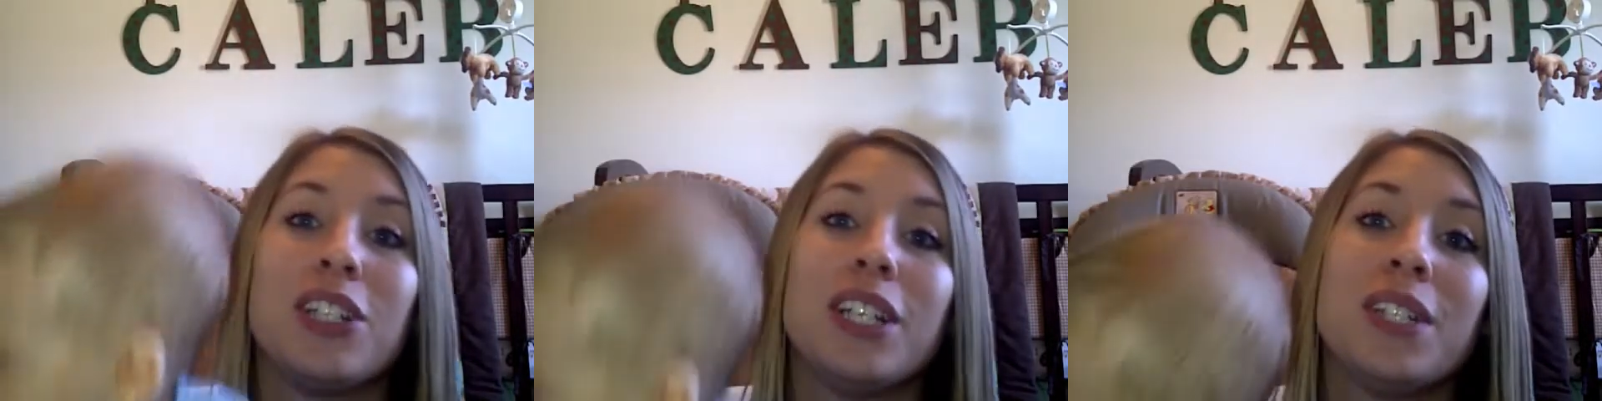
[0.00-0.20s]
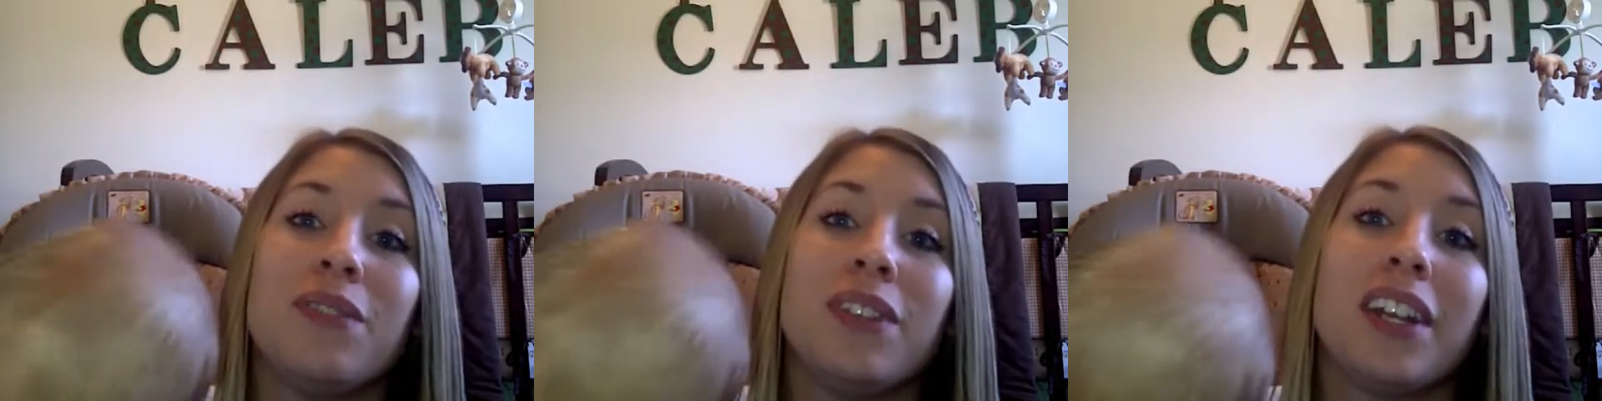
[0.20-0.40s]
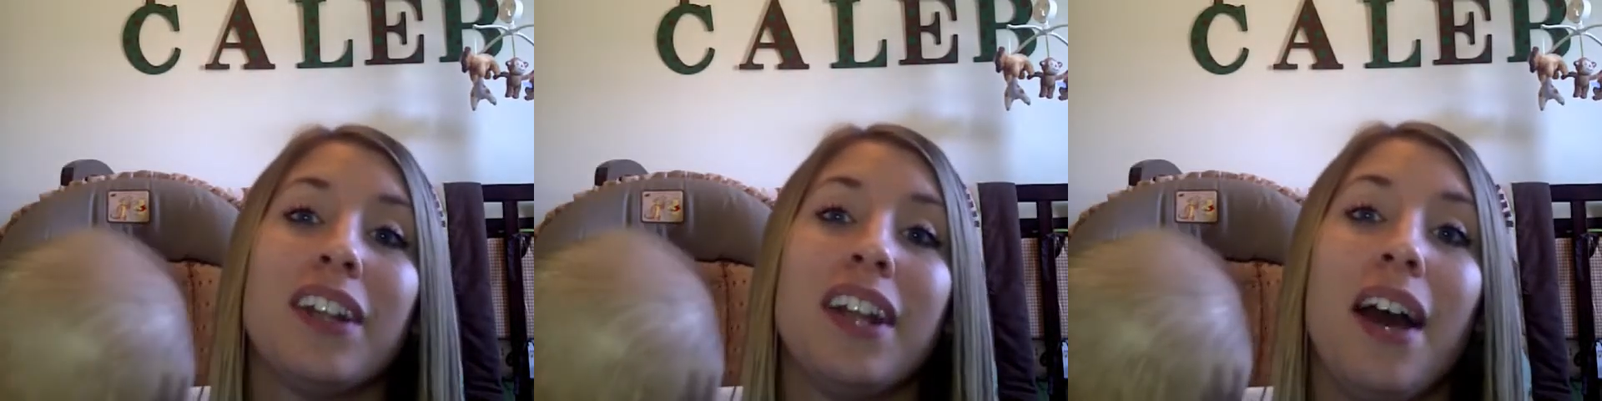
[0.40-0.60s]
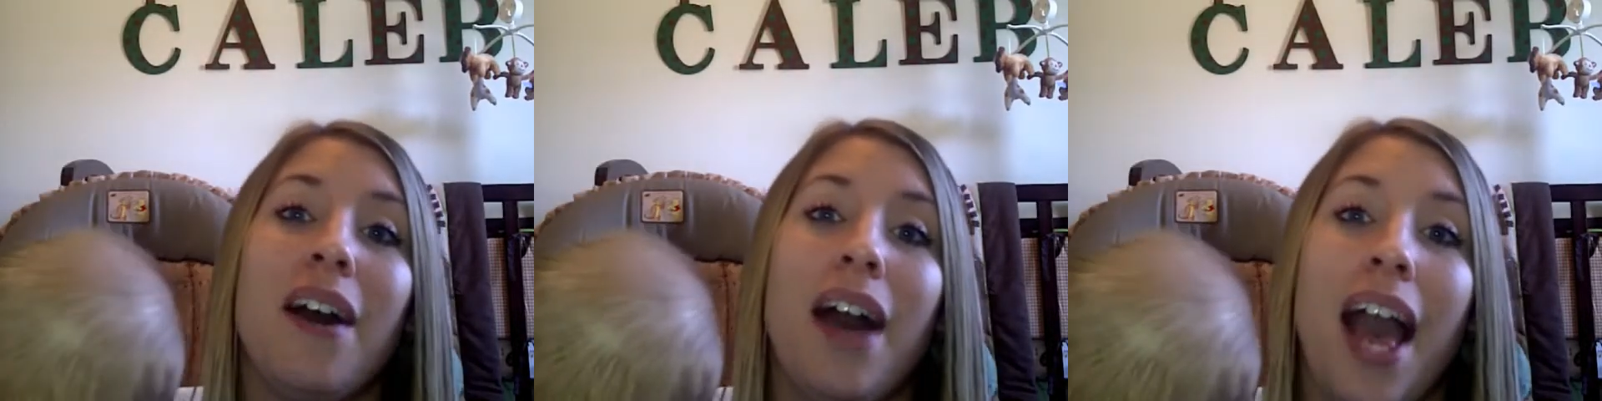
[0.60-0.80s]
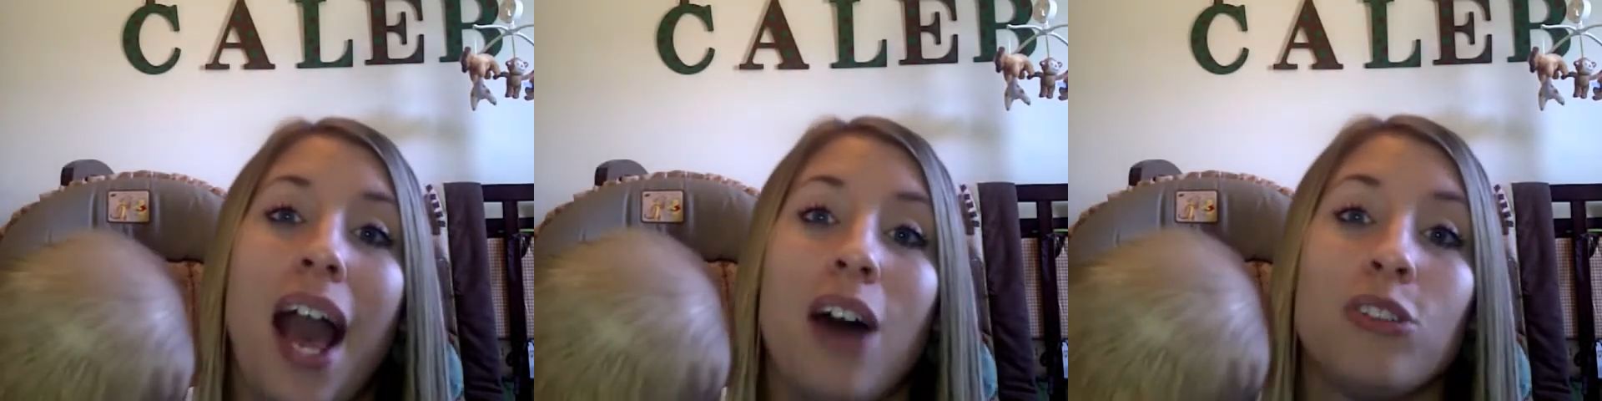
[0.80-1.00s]
just figured
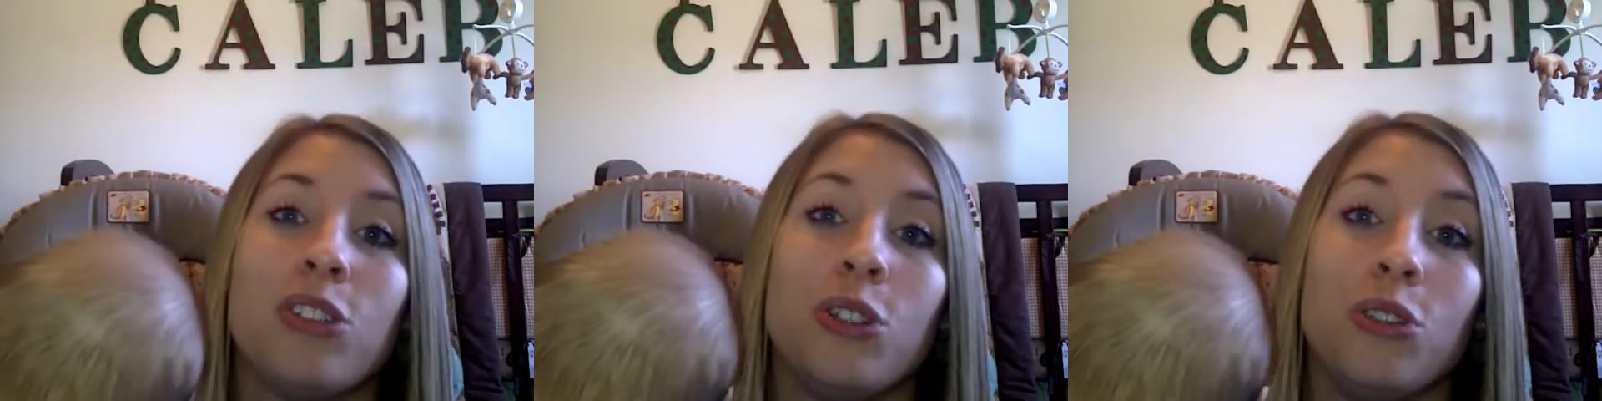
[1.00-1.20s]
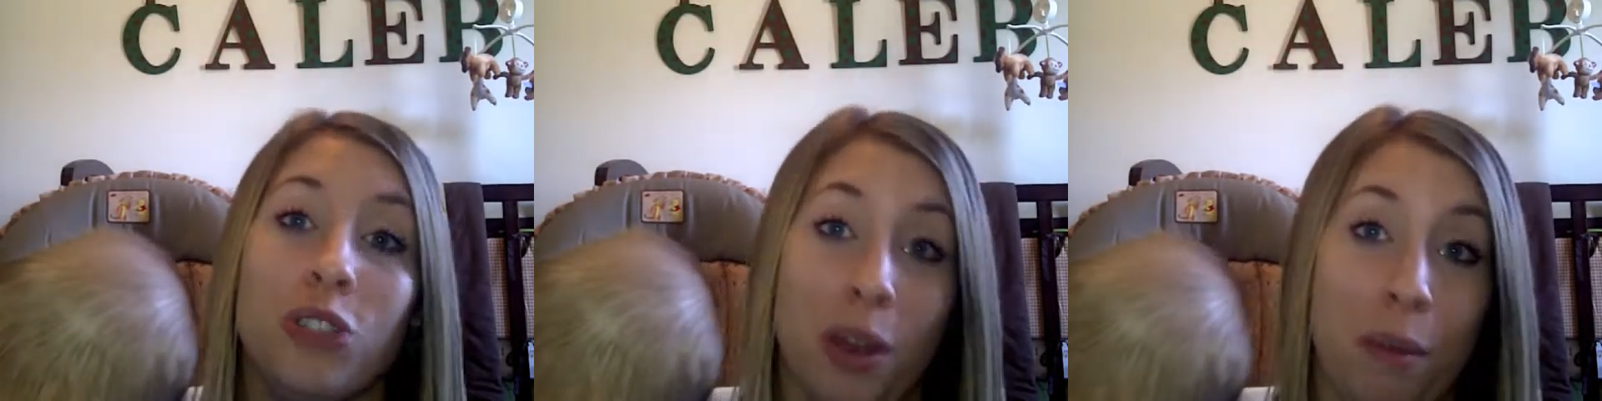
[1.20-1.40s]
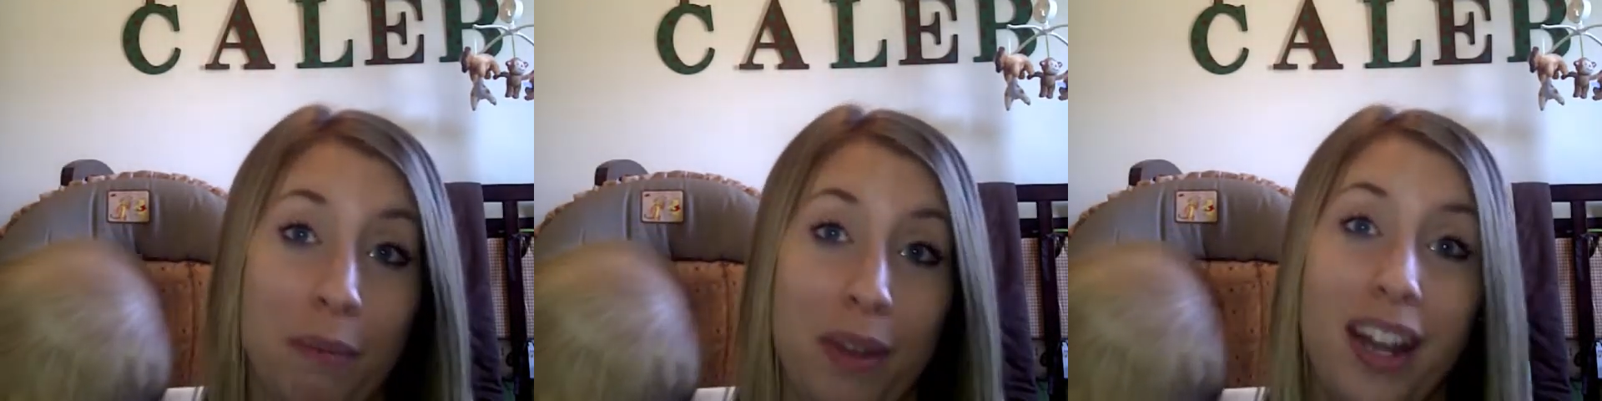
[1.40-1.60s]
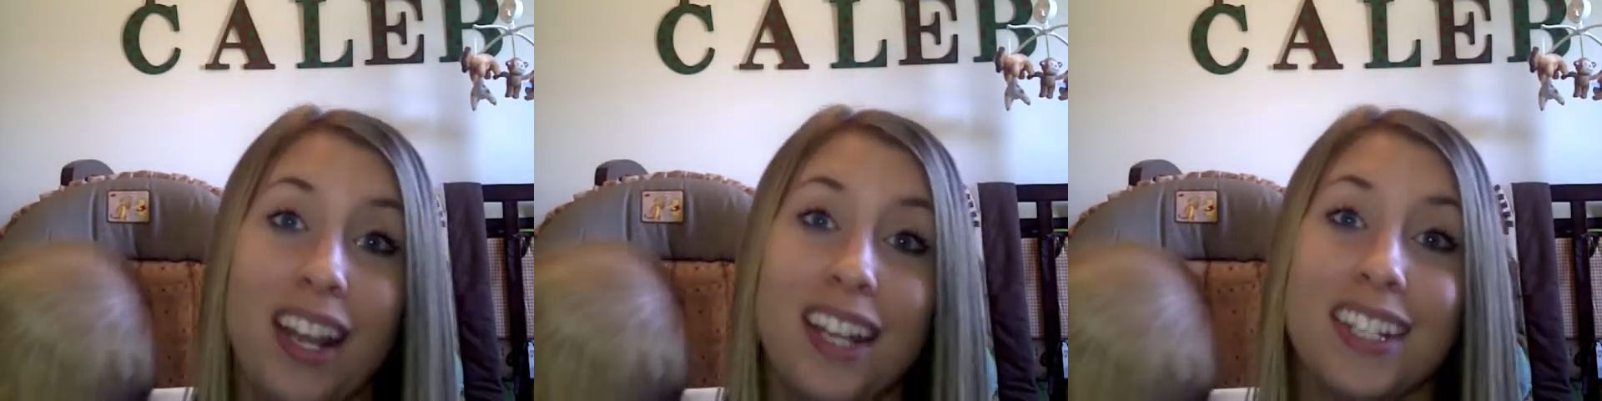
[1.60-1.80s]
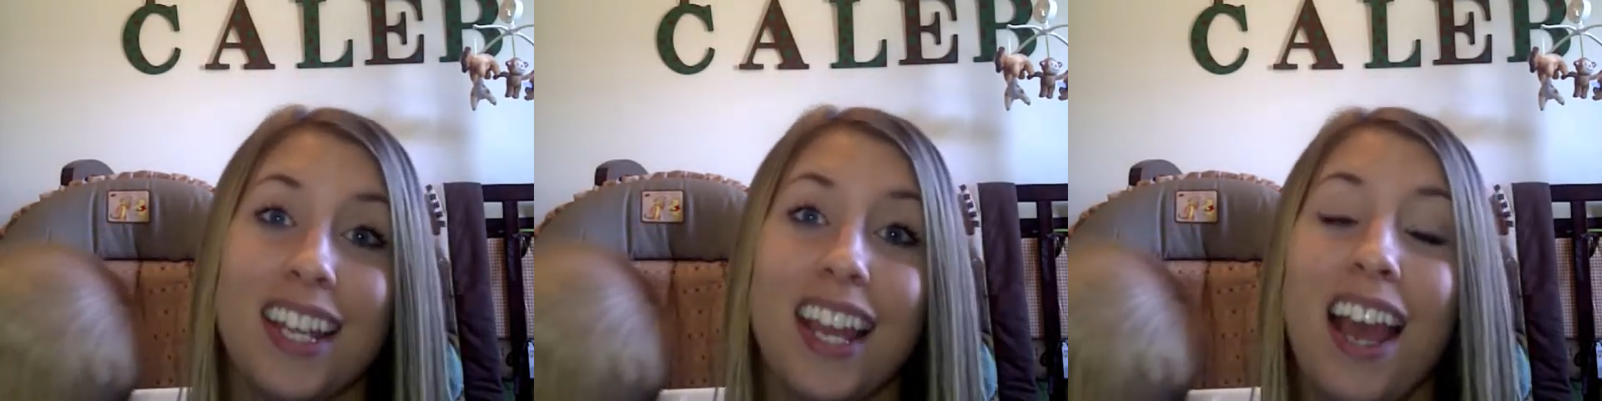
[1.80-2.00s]
out how to jump in
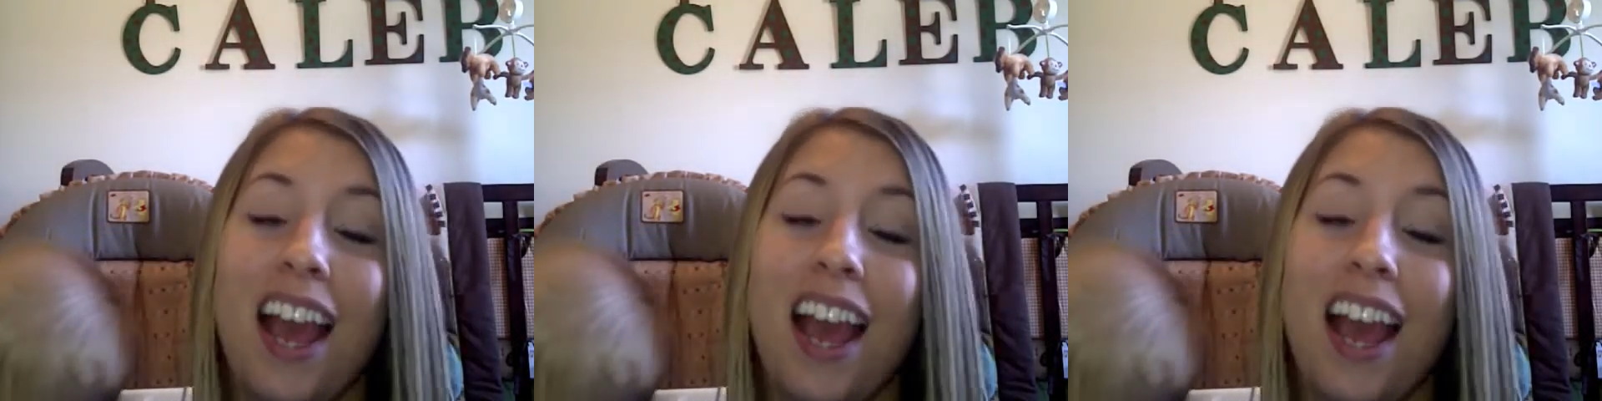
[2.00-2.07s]
it.